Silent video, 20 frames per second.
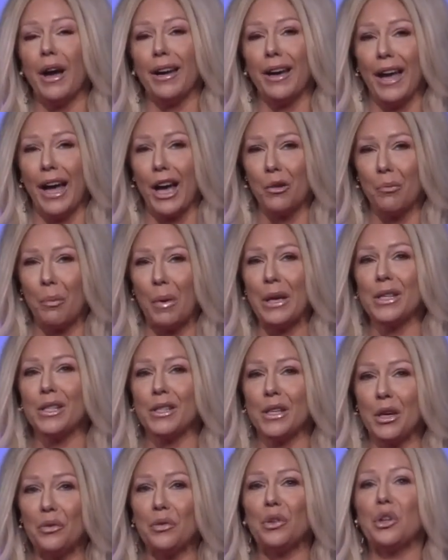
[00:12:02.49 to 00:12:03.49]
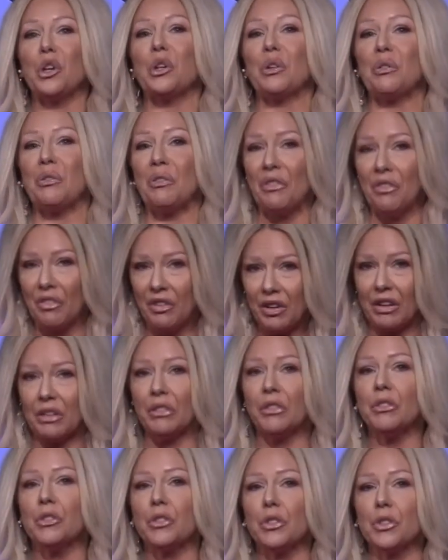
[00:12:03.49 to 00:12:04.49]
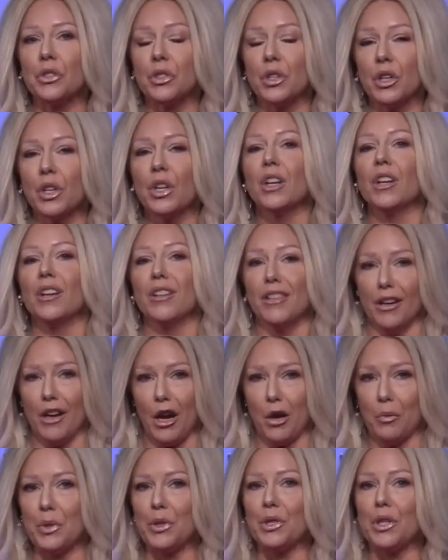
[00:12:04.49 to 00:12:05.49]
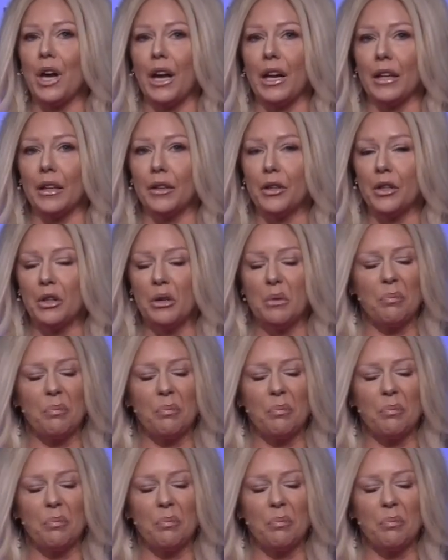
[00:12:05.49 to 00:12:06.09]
I had myself convinced that I was dying.